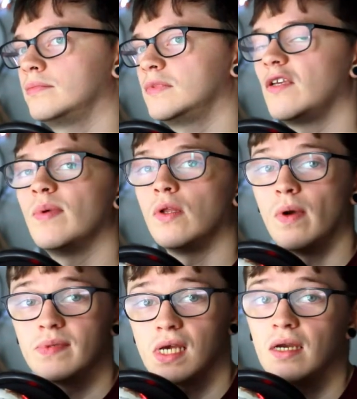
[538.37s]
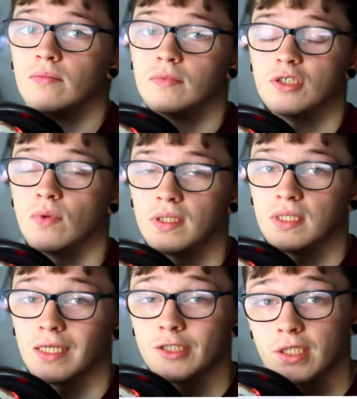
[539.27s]
built a website, which is what I did
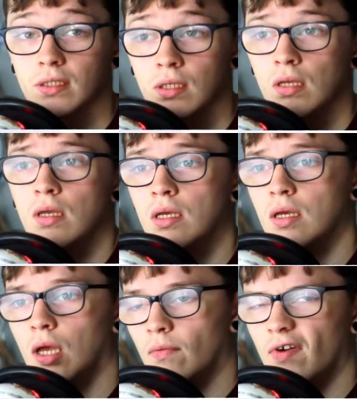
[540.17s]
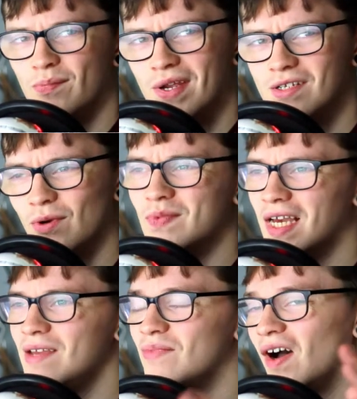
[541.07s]
last year. A very basic
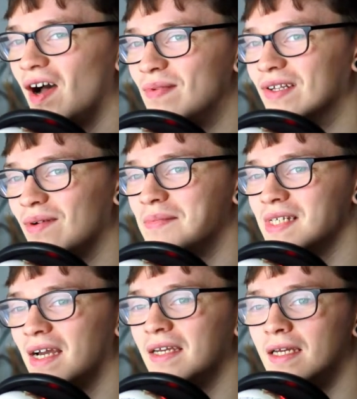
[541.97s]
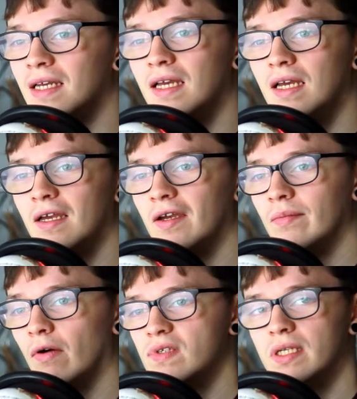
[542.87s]
website, but I built a website.
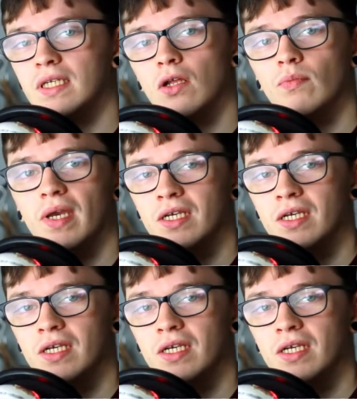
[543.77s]
Obviously, I need all my